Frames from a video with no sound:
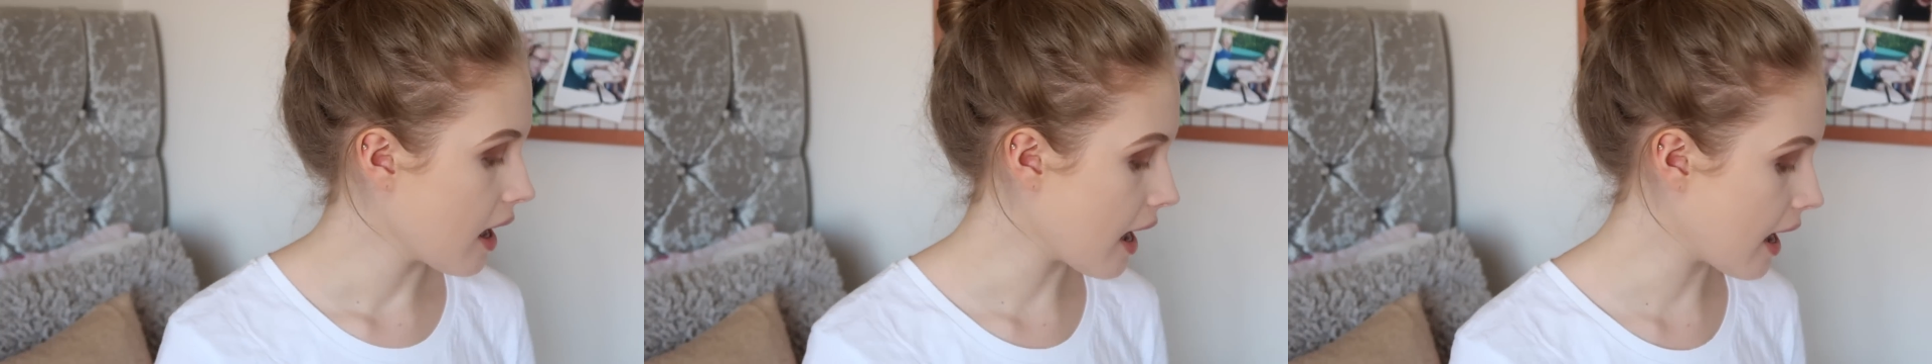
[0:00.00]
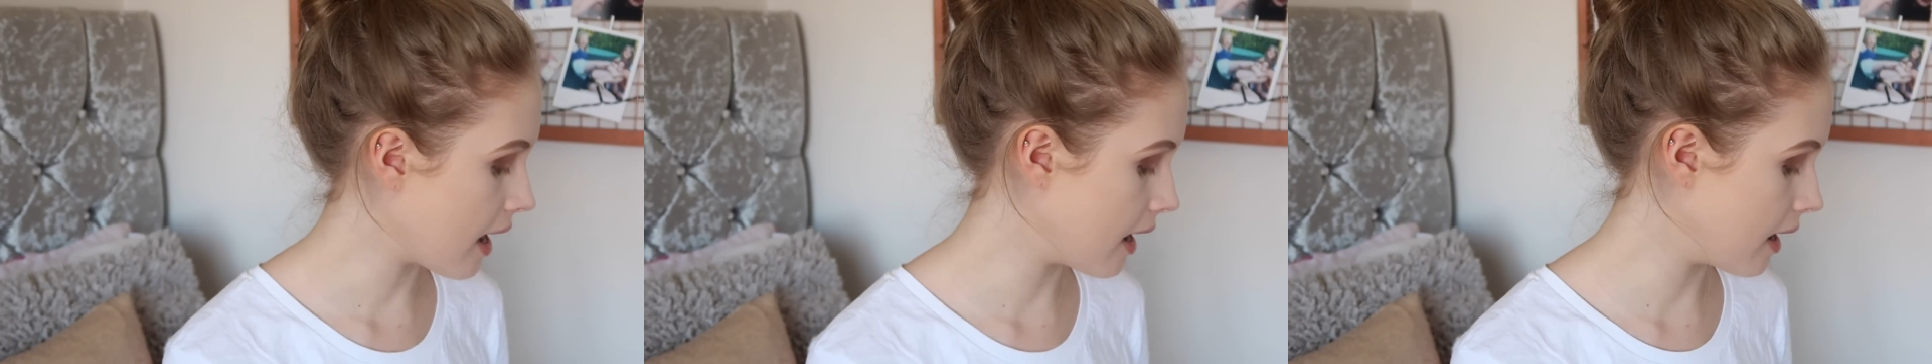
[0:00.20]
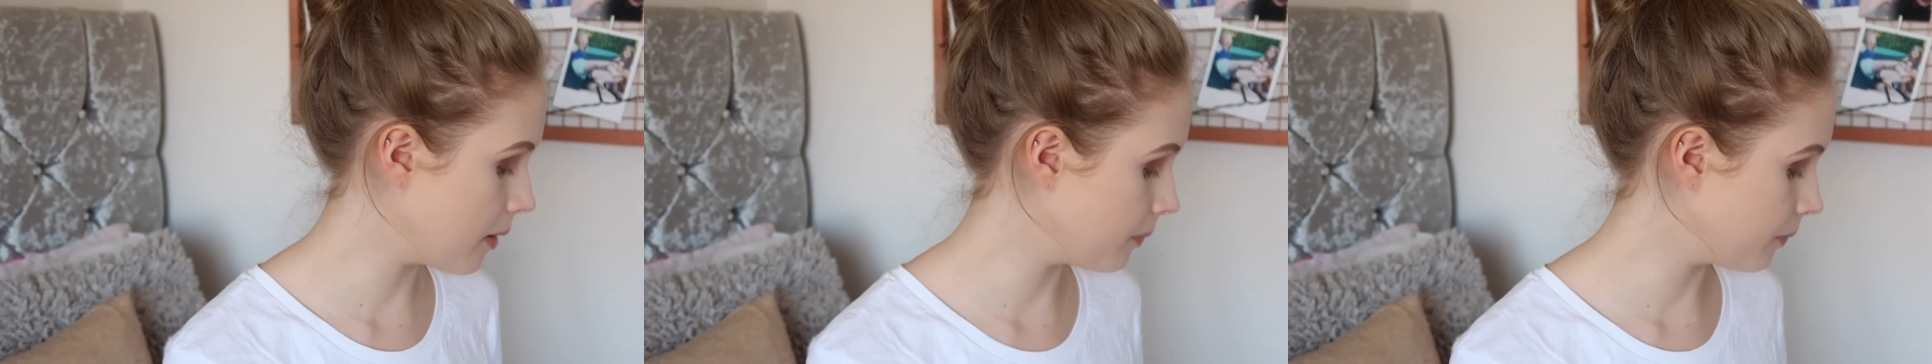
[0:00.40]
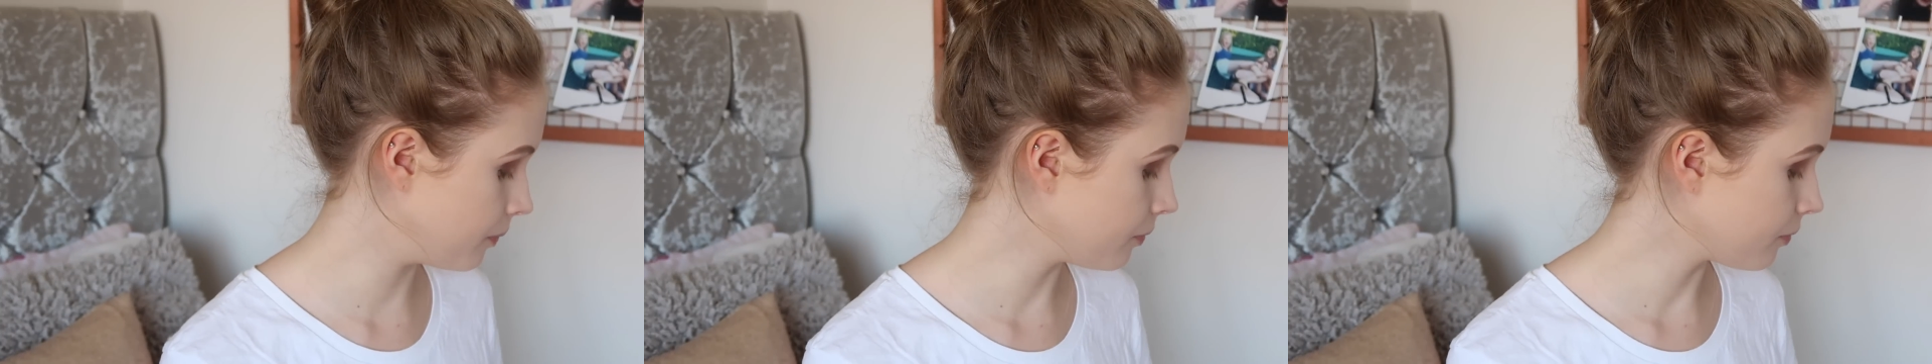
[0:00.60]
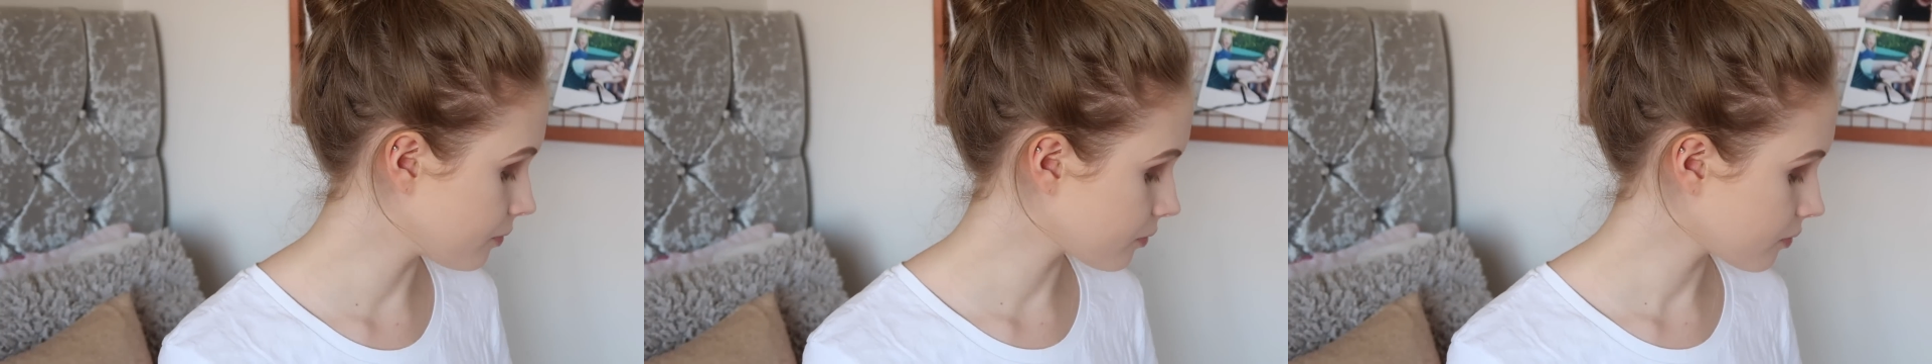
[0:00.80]

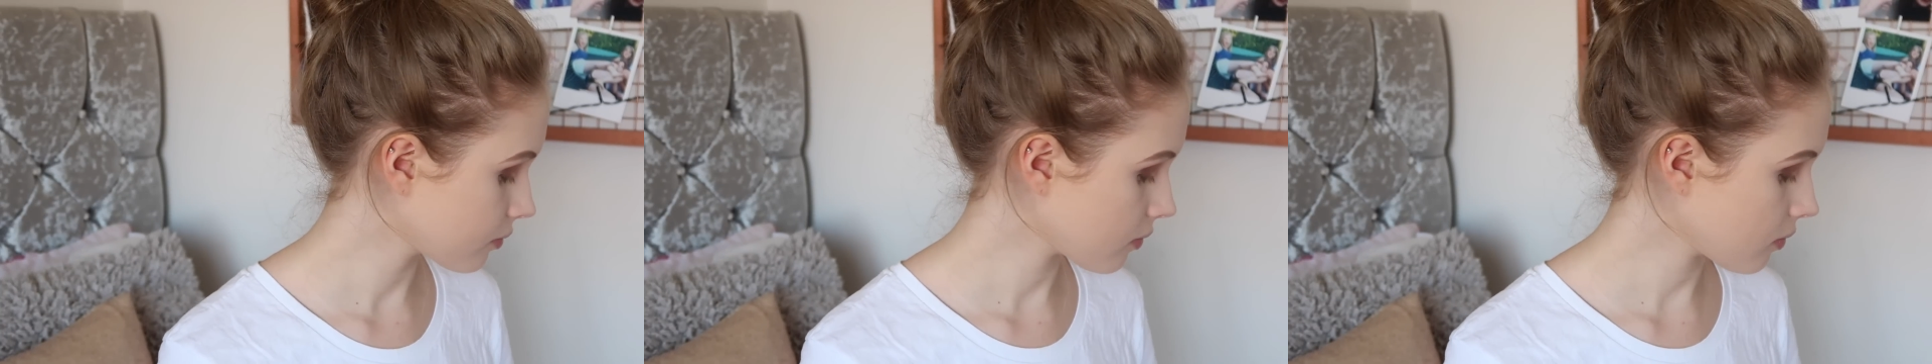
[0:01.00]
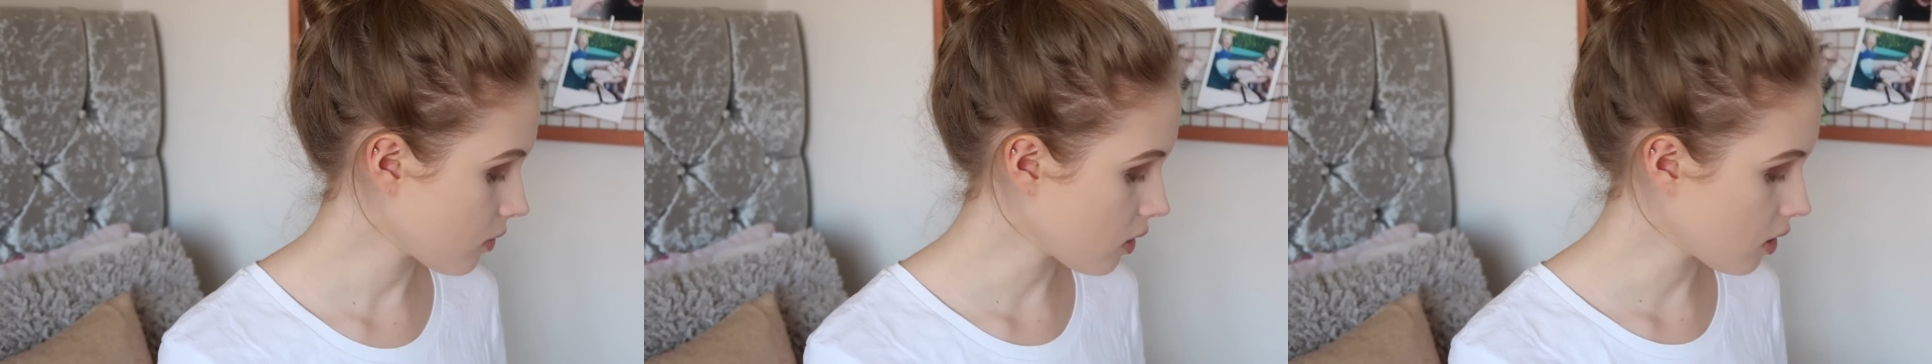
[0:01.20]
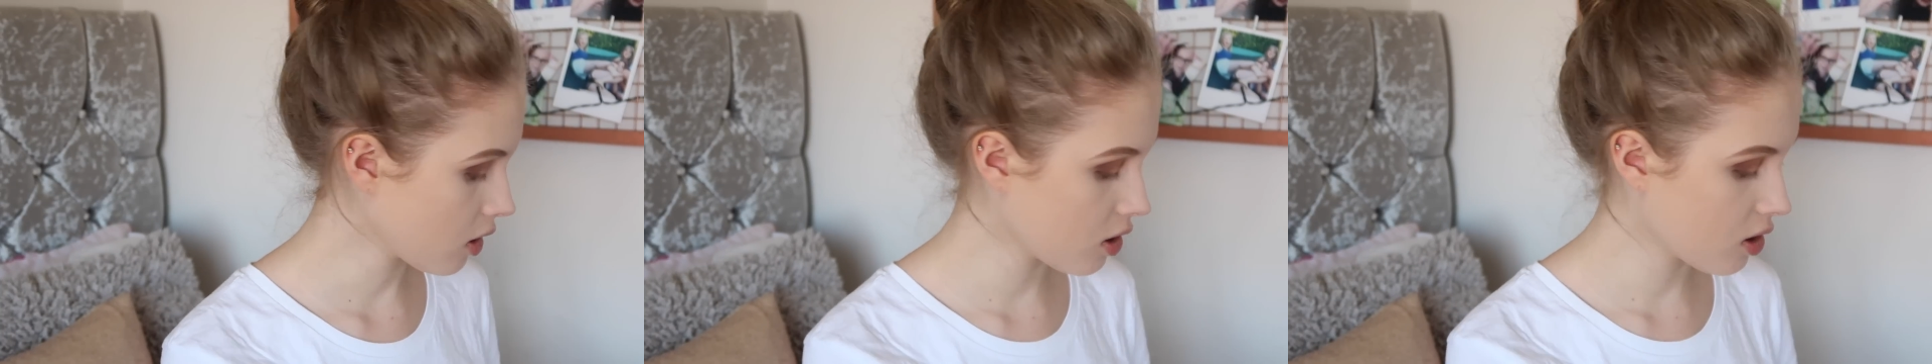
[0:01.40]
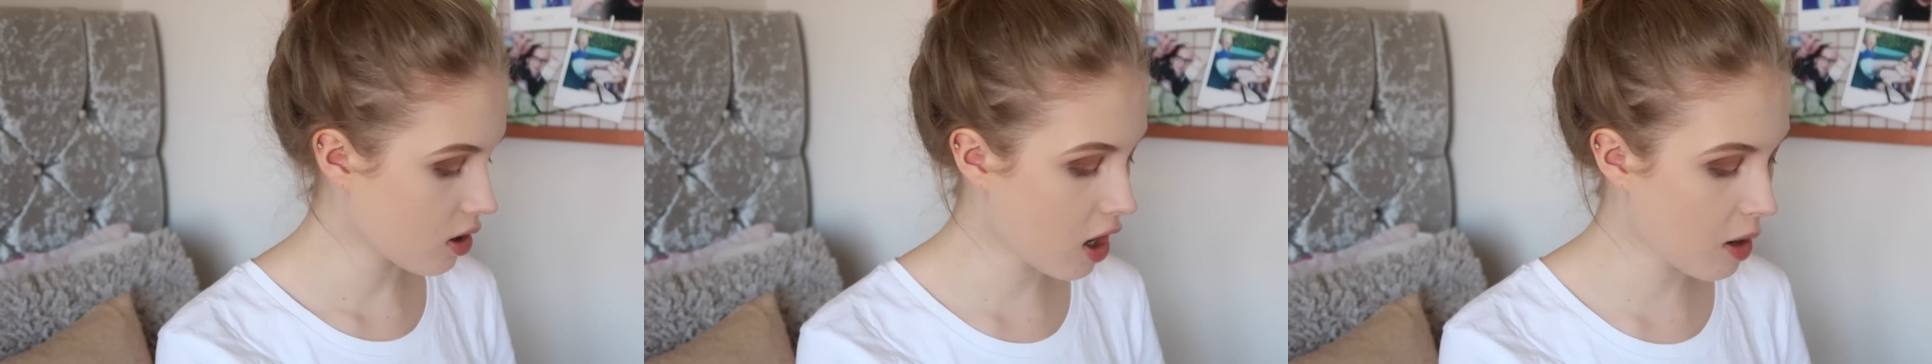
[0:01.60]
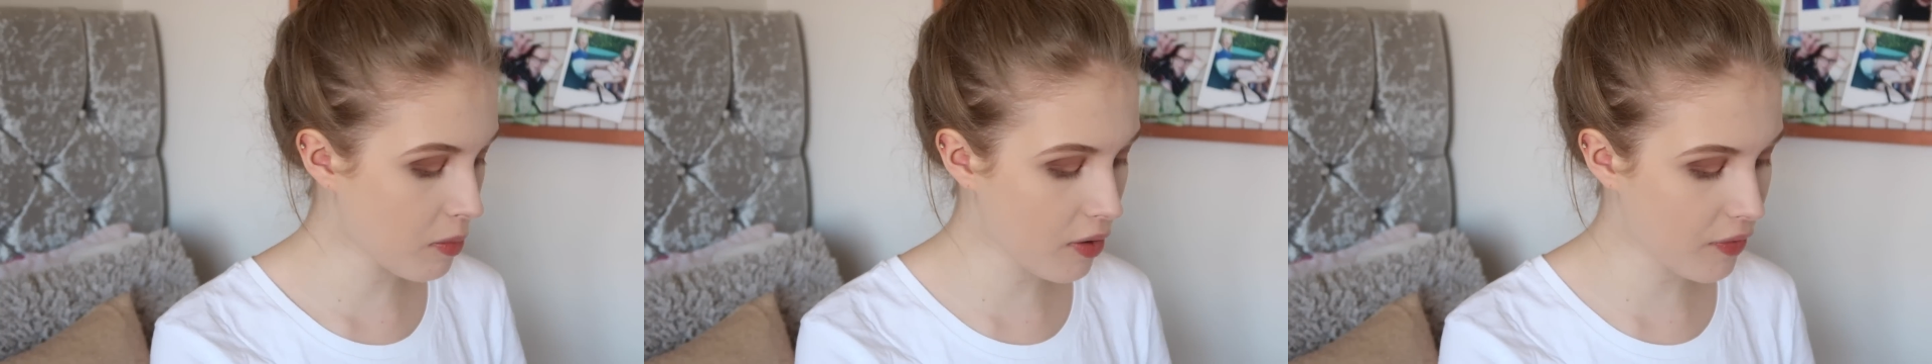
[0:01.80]
I'm
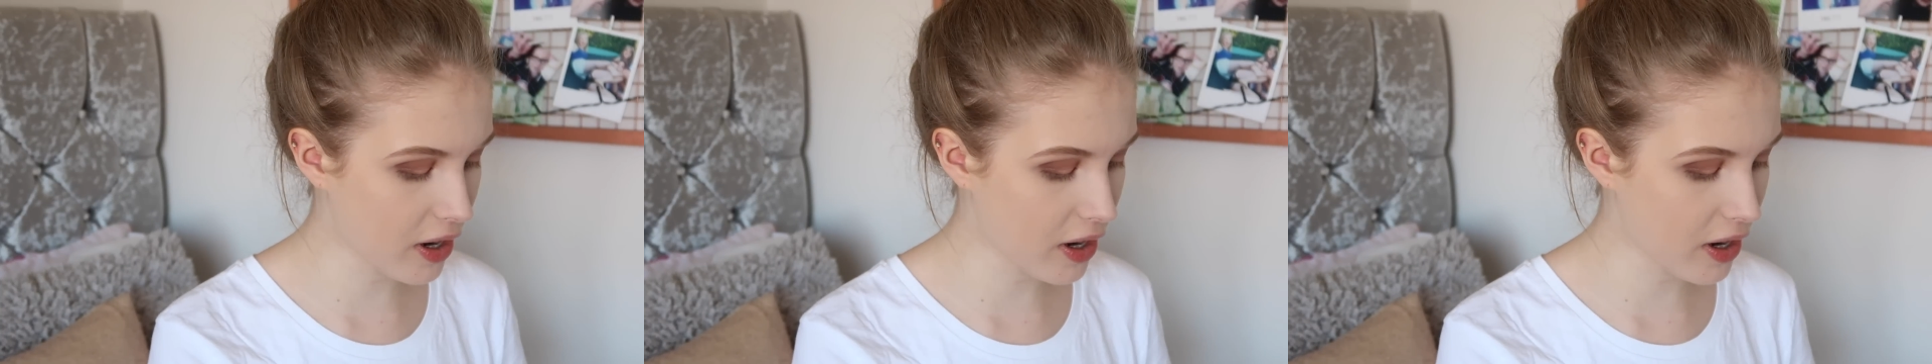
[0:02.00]
not